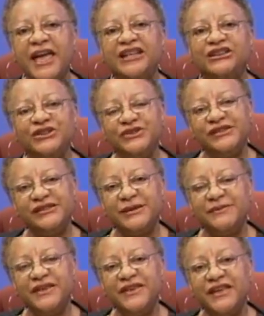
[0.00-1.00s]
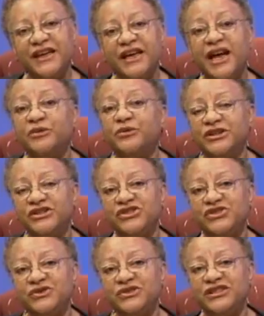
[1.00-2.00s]
and learn something that God
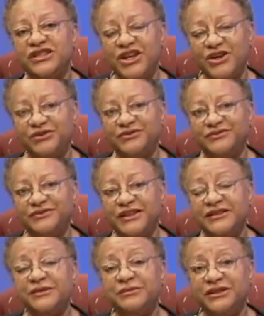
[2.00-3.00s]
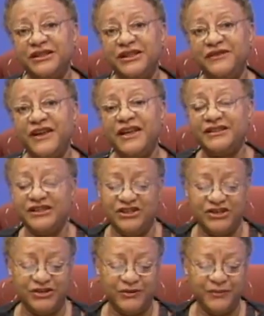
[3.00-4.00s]
wants you to know, to believe, and to
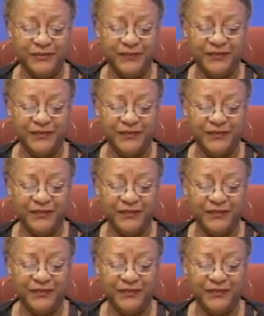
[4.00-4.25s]
do.